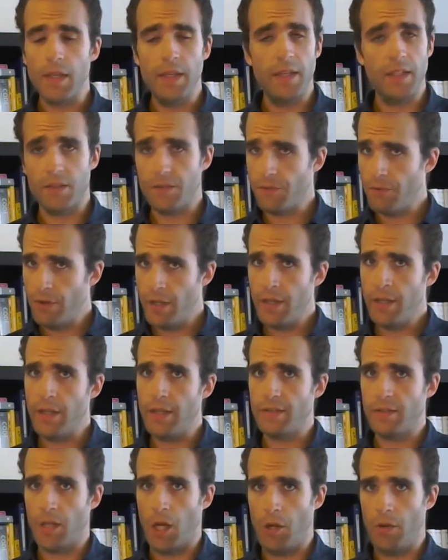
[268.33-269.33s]
It's free,
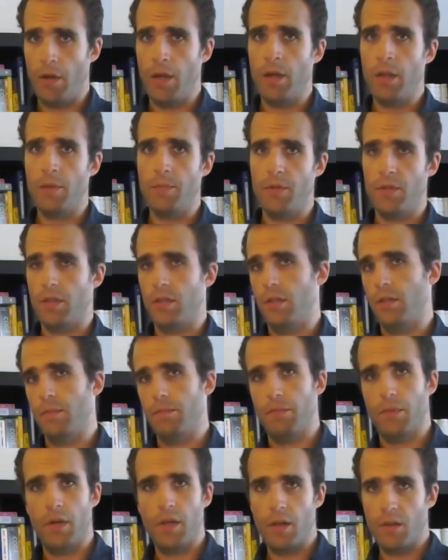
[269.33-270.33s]
it's online, you can
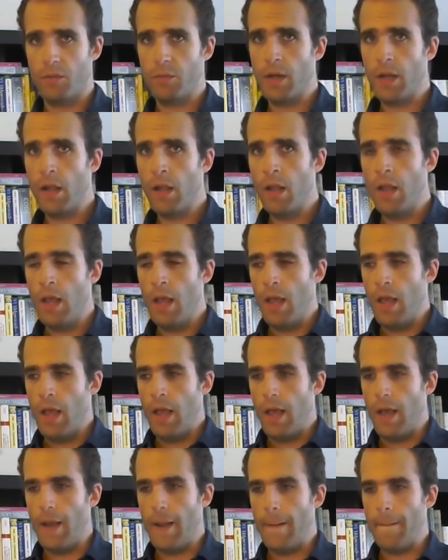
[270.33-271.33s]
buy it as well.
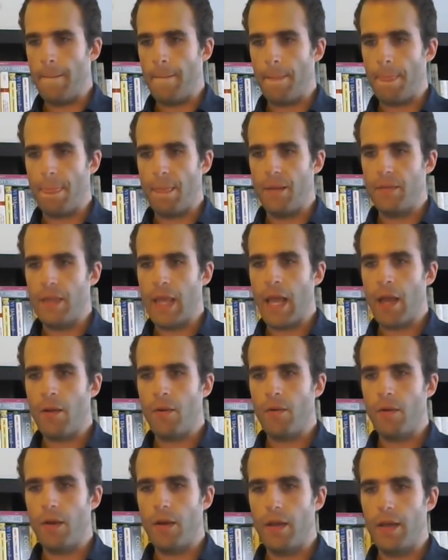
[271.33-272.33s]

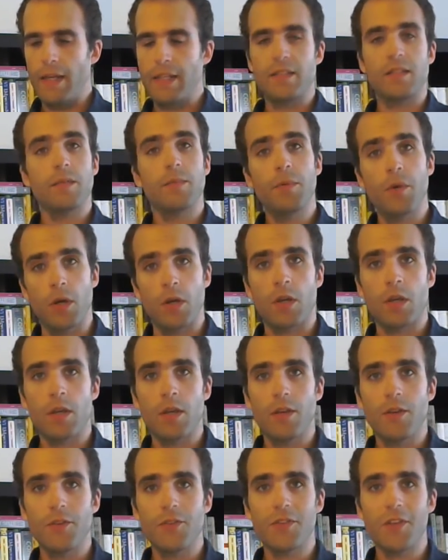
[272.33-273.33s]
Now, it's a
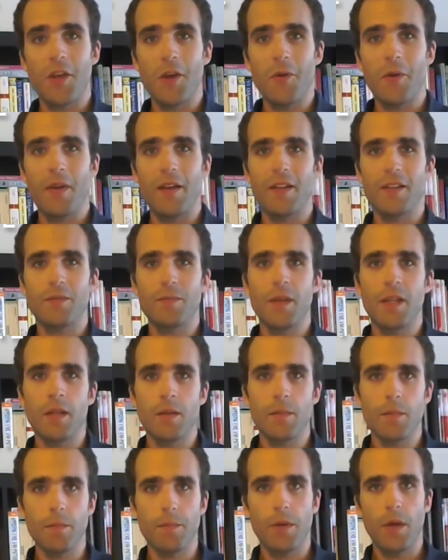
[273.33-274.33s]
book, so it's
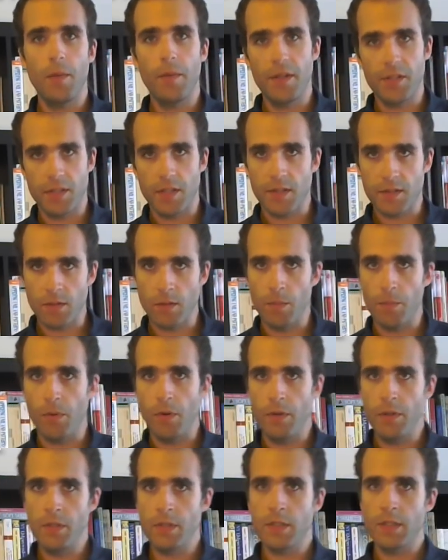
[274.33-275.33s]
been published at some
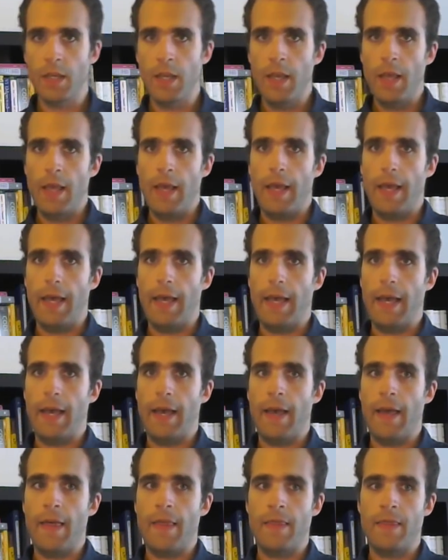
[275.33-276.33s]
point,
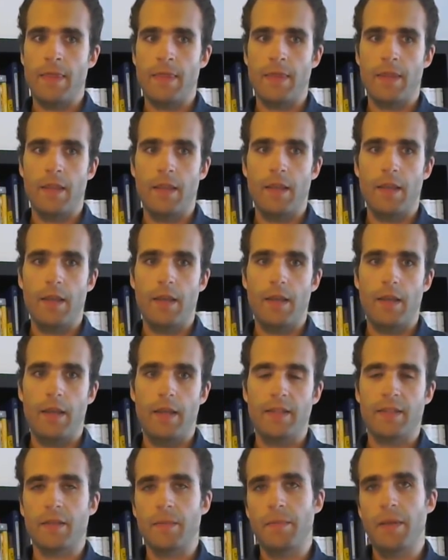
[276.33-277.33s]
and
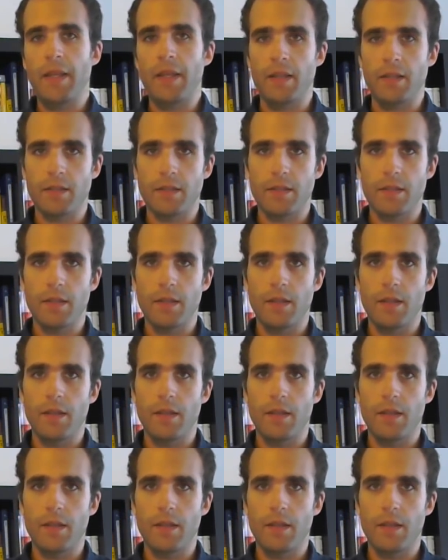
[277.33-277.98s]
it's complete.